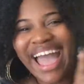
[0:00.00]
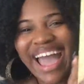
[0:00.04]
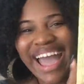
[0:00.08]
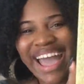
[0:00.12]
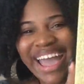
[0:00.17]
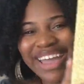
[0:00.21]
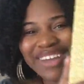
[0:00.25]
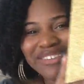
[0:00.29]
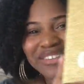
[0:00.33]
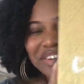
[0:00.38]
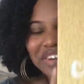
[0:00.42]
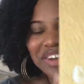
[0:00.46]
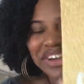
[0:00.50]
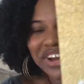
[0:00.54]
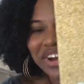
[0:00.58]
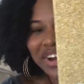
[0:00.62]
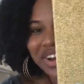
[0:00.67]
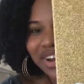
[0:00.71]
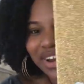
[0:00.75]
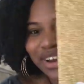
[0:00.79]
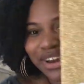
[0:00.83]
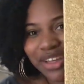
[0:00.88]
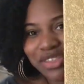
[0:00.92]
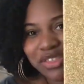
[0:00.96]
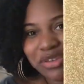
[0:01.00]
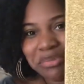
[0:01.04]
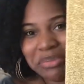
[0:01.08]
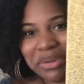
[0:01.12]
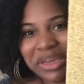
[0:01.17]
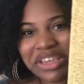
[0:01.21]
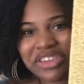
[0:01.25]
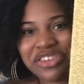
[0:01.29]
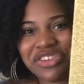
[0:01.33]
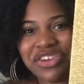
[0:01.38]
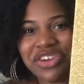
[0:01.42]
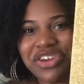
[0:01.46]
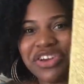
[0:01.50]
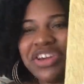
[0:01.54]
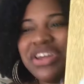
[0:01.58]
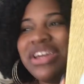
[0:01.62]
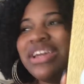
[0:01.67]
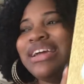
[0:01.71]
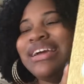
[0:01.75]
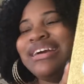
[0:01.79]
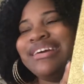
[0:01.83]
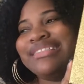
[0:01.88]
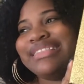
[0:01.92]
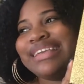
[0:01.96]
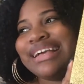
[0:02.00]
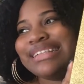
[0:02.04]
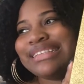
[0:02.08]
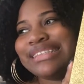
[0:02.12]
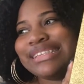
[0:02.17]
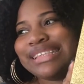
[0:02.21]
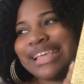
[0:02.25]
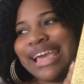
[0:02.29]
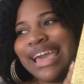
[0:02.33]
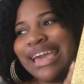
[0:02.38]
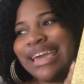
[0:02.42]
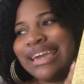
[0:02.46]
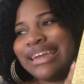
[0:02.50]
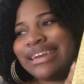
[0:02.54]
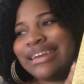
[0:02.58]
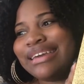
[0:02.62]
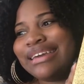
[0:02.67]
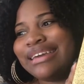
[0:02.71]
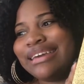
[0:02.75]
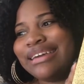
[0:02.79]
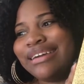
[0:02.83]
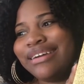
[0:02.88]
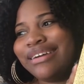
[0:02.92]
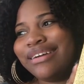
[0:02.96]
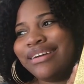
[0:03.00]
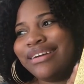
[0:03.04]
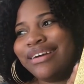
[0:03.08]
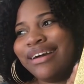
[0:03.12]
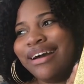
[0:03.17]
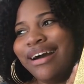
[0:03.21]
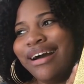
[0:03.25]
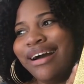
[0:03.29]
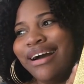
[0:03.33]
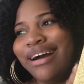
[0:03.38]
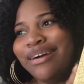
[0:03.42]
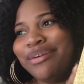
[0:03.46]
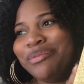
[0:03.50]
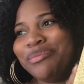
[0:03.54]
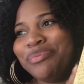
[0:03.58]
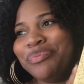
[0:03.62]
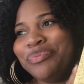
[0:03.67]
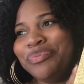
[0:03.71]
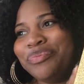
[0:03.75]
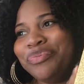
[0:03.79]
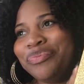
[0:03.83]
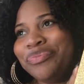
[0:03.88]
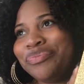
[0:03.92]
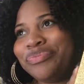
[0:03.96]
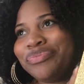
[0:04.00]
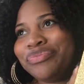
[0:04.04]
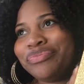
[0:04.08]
I returned another picture that said, um,